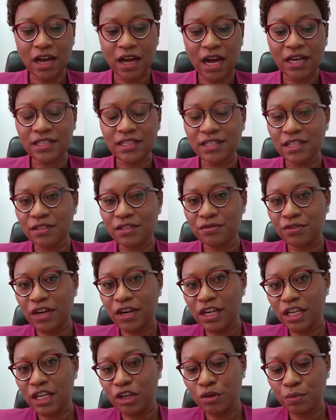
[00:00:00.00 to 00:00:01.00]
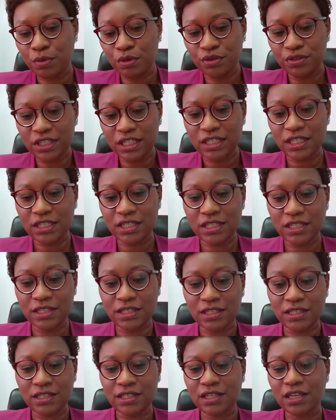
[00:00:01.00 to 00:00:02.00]
access funding
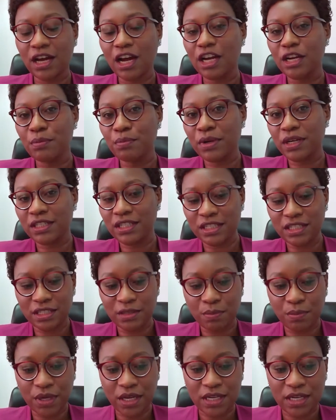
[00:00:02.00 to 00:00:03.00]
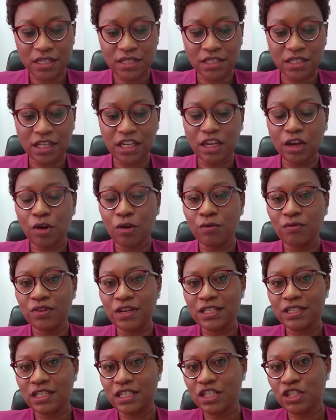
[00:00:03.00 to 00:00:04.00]
opportunities, and participate in
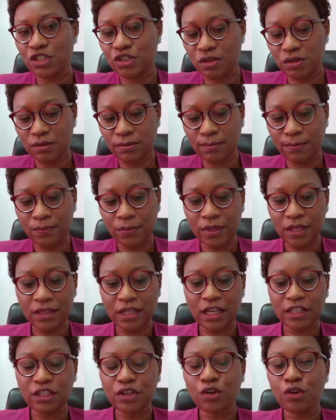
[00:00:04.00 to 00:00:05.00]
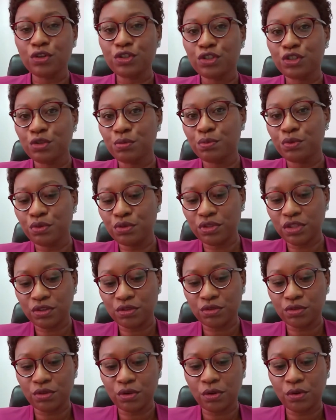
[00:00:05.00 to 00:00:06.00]
conversations that contribute
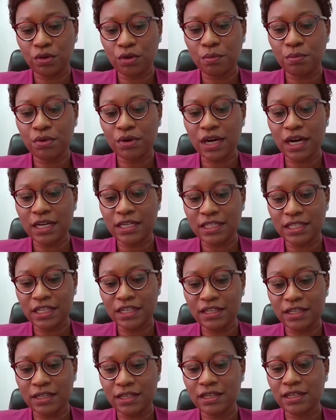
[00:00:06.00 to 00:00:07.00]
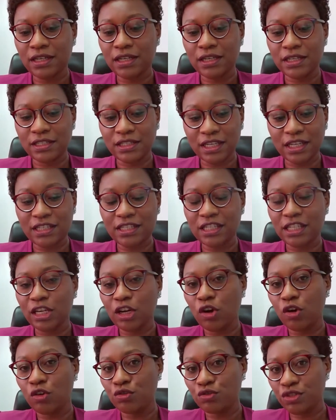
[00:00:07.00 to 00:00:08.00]
to the global agenda
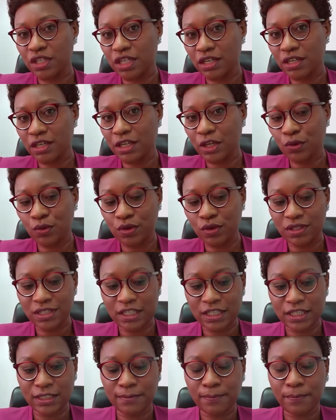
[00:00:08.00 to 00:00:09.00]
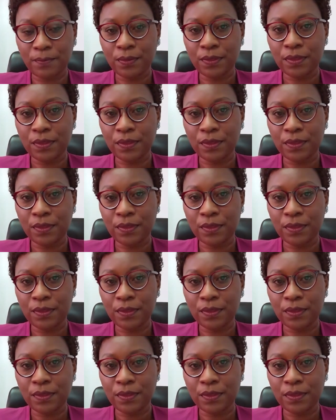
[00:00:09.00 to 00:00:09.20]
setting on gender equality.